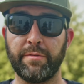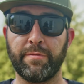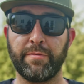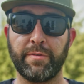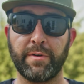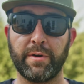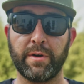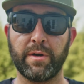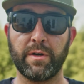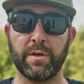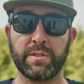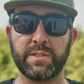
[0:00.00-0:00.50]

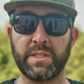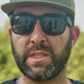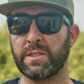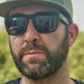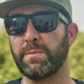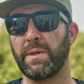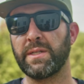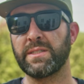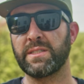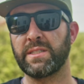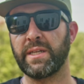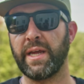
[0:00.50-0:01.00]
for
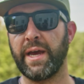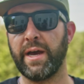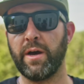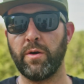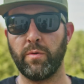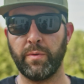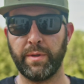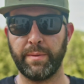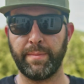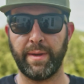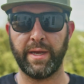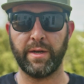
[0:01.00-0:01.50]
6 months now.
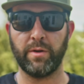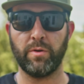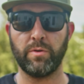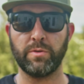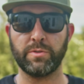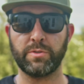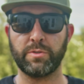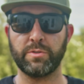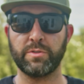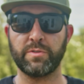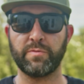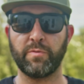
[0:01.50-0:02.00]
We made
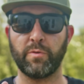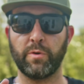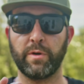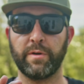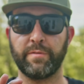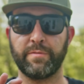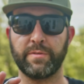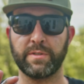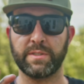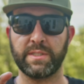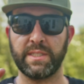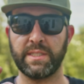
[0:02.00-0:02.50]
holsters for
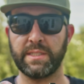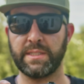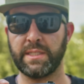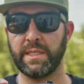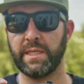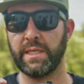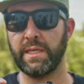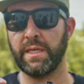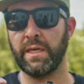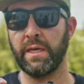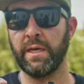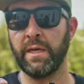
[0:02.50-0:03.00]
it for
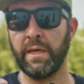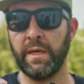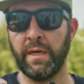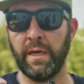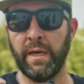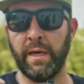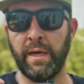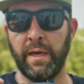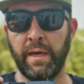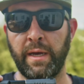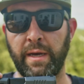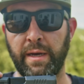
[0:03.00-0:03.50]
CZ.
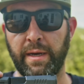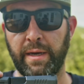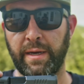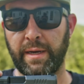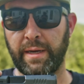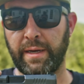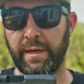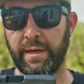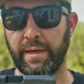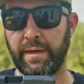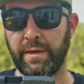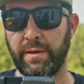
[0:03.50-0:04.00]

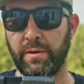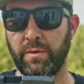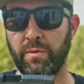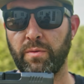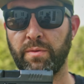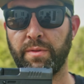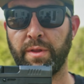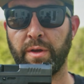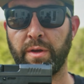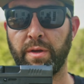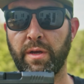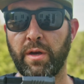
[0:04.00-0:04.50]

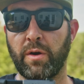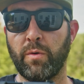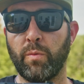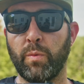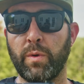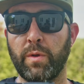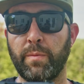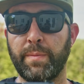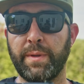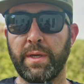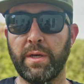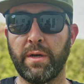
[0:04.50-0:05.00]
They
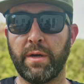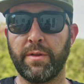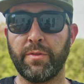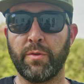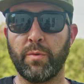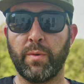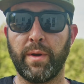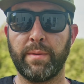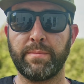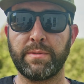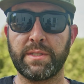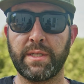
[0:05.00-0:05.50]
will be on
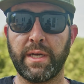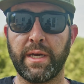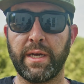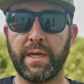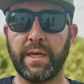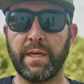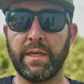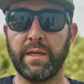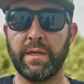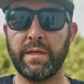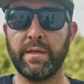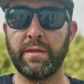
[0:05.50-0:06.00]
the
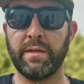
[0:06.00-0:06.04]
website